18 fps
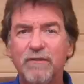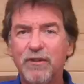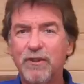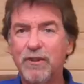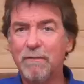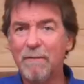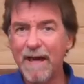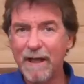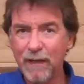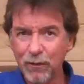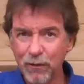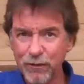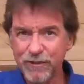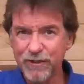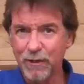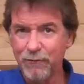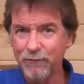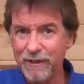You may
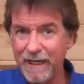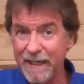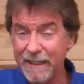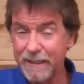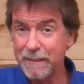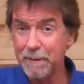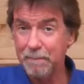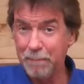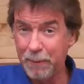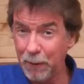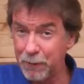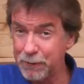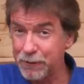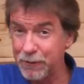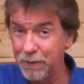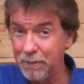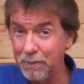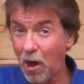also need to put
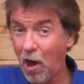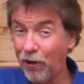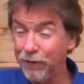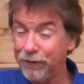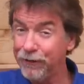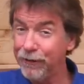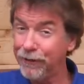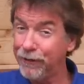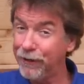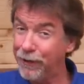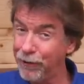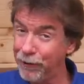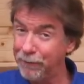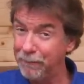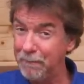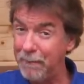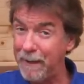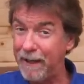some on your
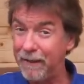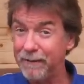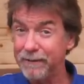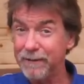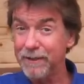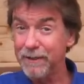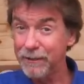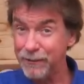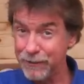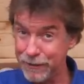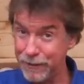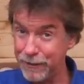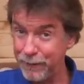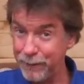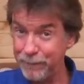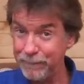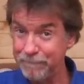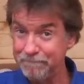gun belt
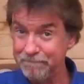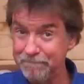too.